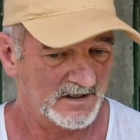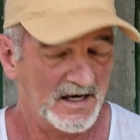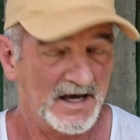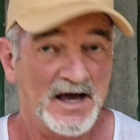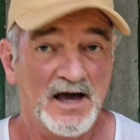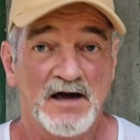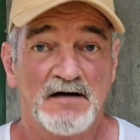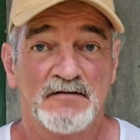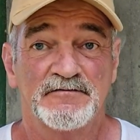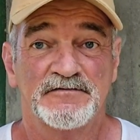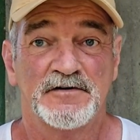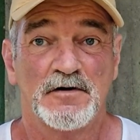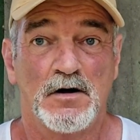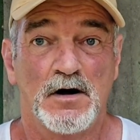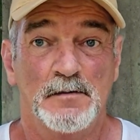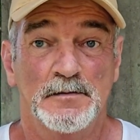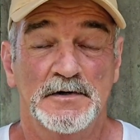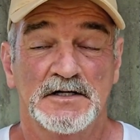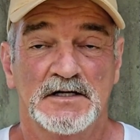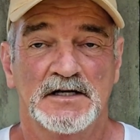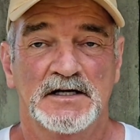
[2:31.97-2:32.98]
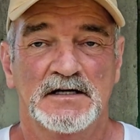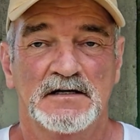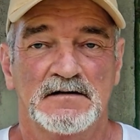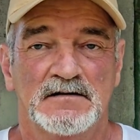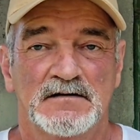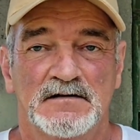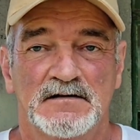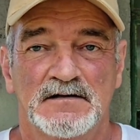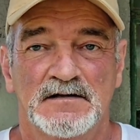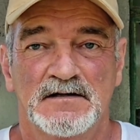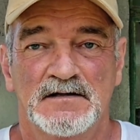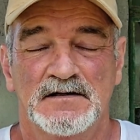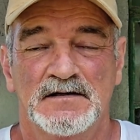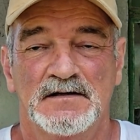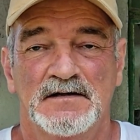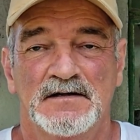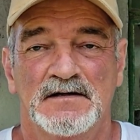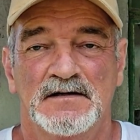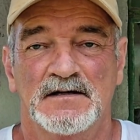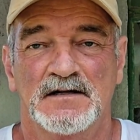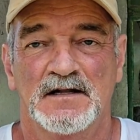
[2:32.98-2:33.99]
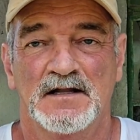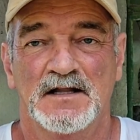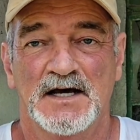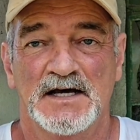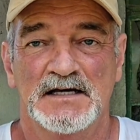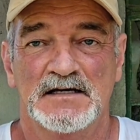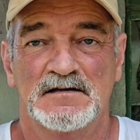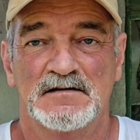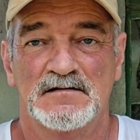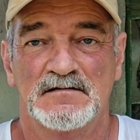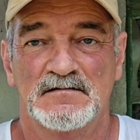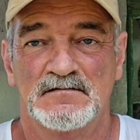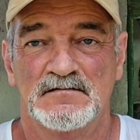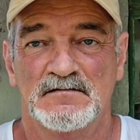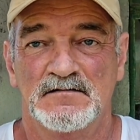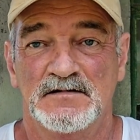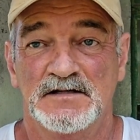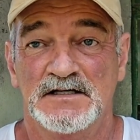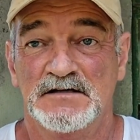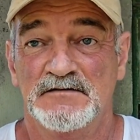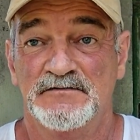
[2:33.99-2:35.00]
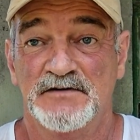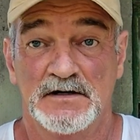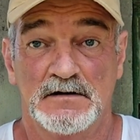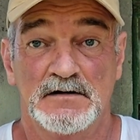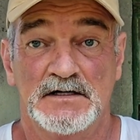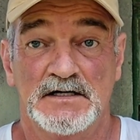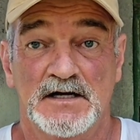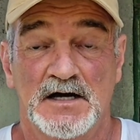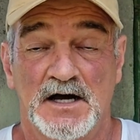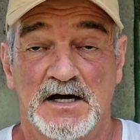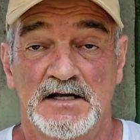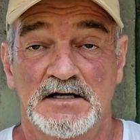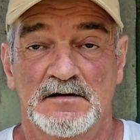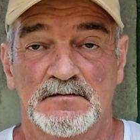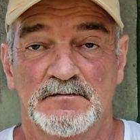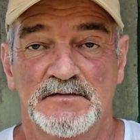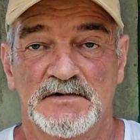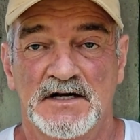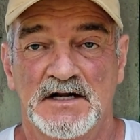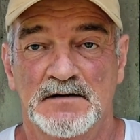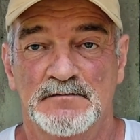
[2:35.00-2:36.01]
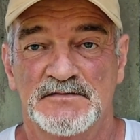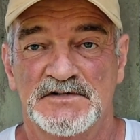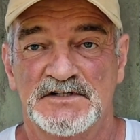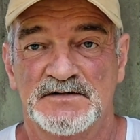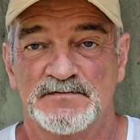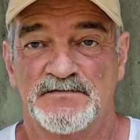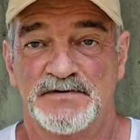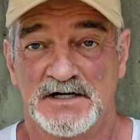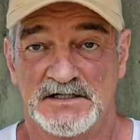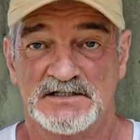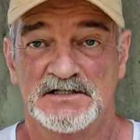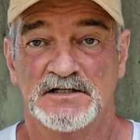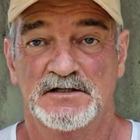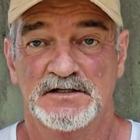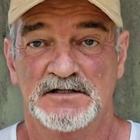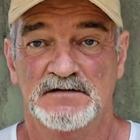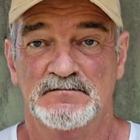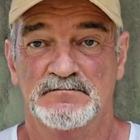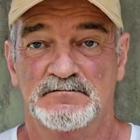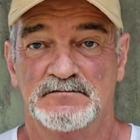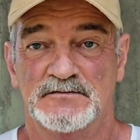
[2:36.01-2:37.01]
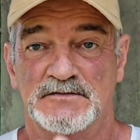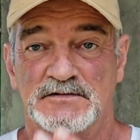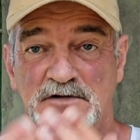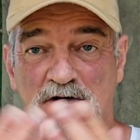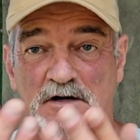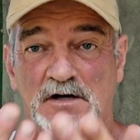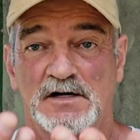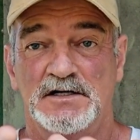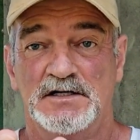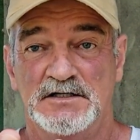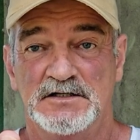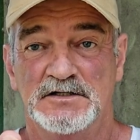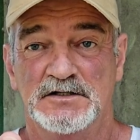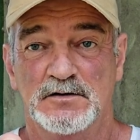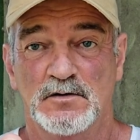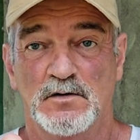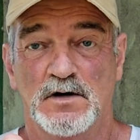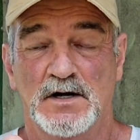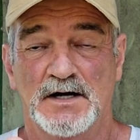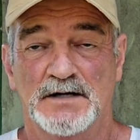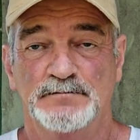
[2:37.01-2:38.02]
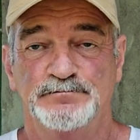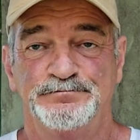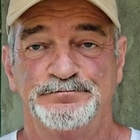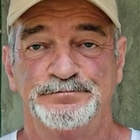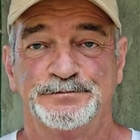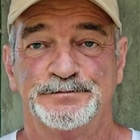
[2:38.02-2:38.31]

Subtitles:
have commonly, like the very item that I'm presently talking to you on